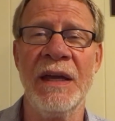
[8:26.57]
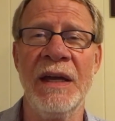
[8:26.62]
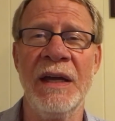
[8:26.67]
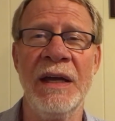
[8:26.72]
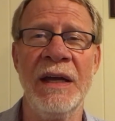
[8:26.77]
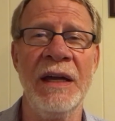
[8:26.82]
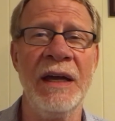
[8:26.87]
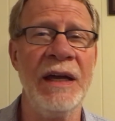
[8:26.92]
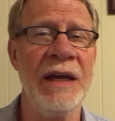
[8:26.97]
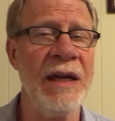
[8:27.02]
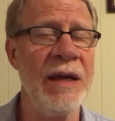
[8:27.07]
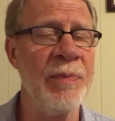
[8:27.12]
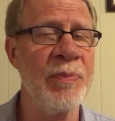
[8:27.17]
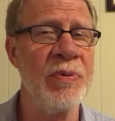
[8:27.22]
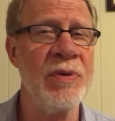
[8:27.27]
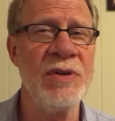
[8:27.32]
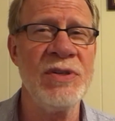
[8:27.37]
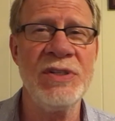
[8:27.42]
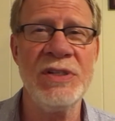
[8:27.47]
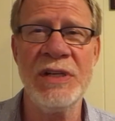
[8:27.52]
I
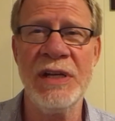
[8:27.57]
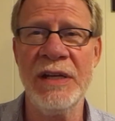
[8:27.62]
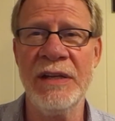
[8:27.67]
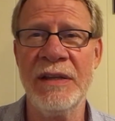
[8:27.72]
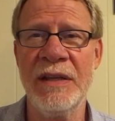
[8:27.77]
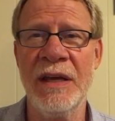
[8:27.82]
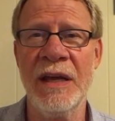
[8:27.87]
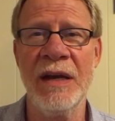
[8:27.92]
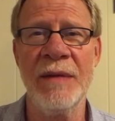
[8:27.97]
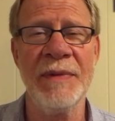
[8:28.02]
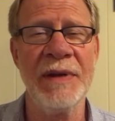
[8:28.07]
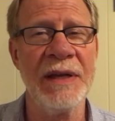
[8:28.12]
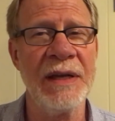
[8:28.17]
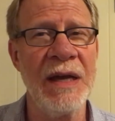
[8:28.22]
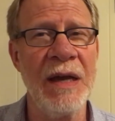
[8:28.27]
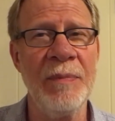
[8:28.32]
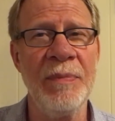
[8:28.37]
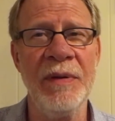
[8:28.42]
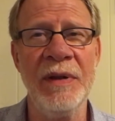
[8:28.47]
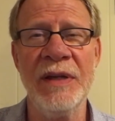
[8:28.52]
appreciate that. I mean,
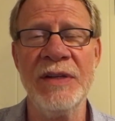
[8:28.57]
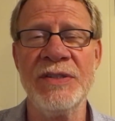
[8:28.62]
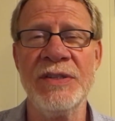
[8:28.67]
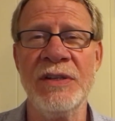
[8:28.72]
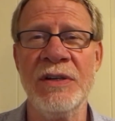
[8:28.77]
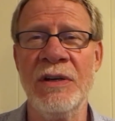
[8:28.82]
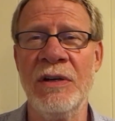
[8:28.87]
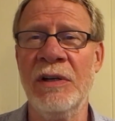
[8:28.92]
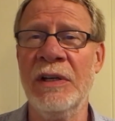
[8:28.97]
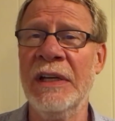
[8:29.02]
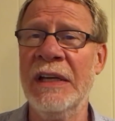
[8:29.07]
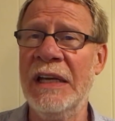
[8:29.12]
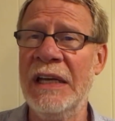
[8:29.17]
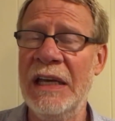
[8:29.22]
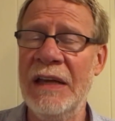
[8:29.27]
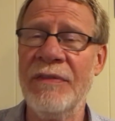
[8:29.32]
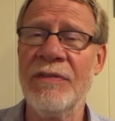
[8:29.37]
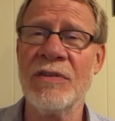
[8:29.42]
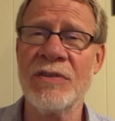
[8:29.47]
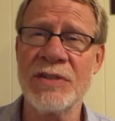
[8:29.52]
God bless you all.
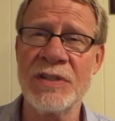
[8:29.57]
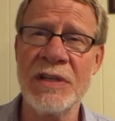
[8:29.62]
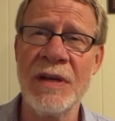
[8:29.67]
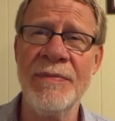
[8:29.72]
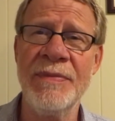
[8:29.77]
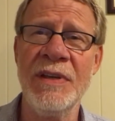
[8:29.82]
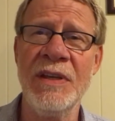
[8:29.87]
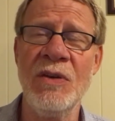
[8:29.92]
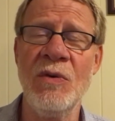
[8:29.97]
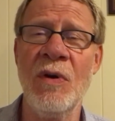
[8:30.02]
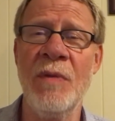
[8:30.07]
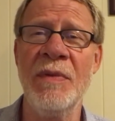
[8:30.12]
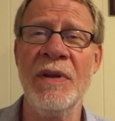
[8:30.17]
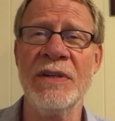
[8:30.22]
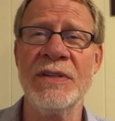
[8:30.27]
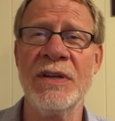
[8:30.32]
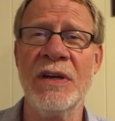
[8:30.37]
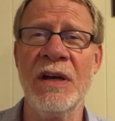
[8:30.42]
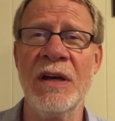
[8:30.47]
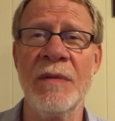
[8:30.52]
If there's something you want me
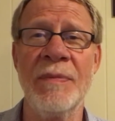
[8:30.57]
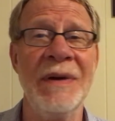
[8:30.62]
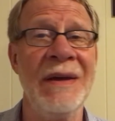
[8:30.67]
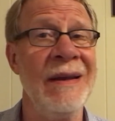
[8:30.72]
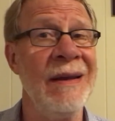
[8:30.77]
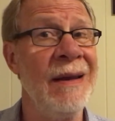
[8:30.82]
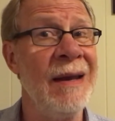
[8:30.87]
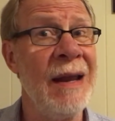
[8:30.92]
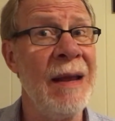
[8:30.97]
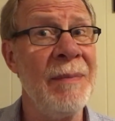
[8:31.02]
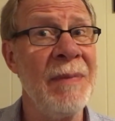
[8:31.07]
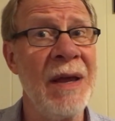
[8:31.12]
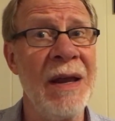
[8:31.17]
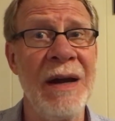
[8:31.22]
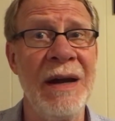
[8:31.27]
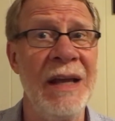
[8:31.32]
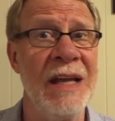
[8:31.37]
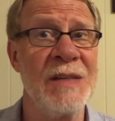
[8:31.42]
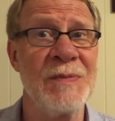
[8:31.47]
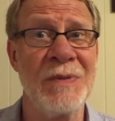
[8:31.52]
to talk about, and I'm not
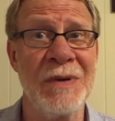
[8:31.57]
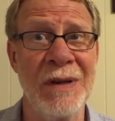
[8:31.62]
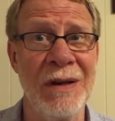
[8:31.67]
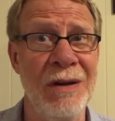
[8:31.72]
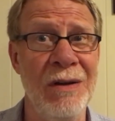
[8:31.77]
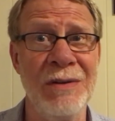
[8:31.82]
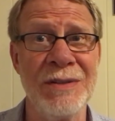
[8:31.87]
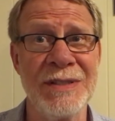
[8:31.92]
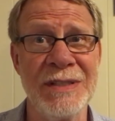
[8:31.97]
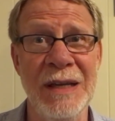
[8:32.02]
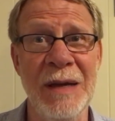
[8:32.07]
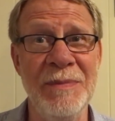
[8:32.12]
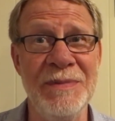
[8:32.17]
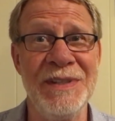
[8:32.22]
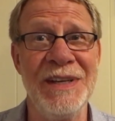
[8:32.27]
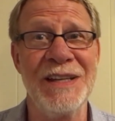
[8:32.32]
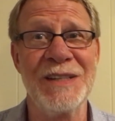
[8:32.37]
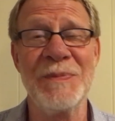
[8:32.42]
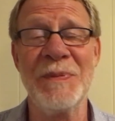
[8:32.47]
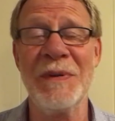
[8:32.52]
an expert on all
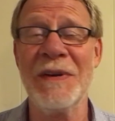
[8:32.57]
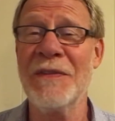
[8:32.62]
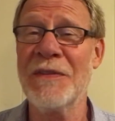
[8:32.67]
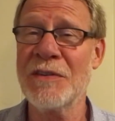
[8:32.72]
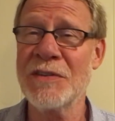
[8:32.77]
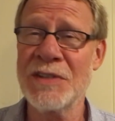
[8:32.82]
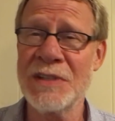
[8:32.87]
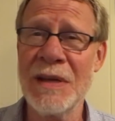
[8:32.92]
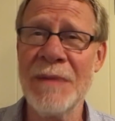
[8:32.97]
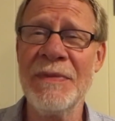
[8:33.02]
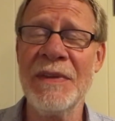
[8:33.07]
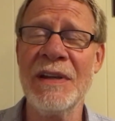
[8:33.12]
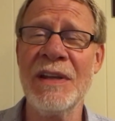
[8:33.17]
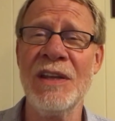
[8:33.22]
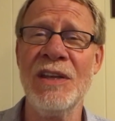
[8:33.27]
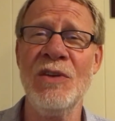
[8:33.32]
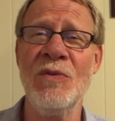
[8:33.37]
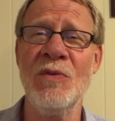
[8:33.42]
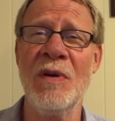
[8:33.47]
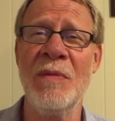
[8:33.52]
subjects, but if there's something that
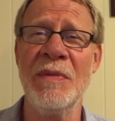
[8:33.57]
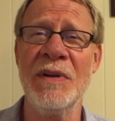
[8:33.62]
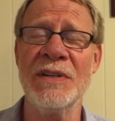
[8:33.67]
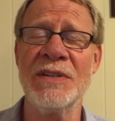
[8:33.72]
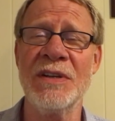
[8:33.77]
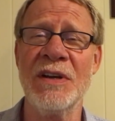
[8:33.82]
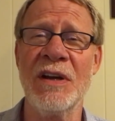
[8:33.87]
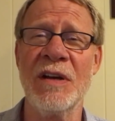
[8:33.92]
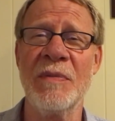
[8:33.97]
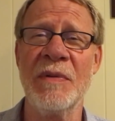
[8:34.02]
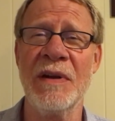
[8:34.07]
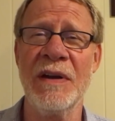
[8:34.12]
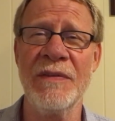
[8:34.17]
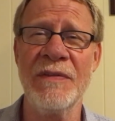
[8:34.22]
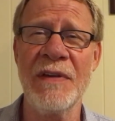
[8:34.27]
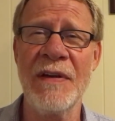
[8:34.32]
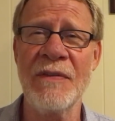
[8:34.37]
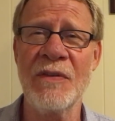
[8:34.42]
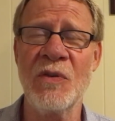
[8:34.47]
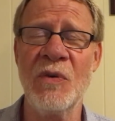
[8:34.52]
you want me to talk about, if
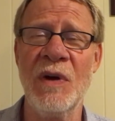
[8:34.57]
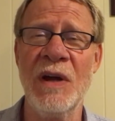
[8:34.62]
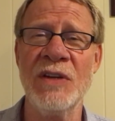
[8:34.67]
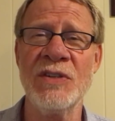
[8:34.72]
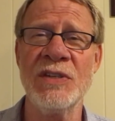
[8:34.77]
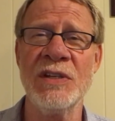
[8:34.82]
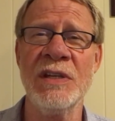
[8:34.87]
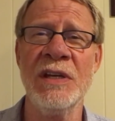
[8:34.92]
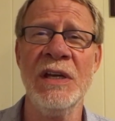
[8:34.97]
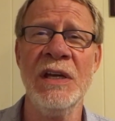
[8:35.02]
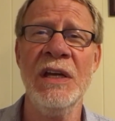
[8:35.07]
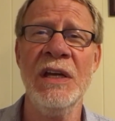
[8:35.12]
you have a question,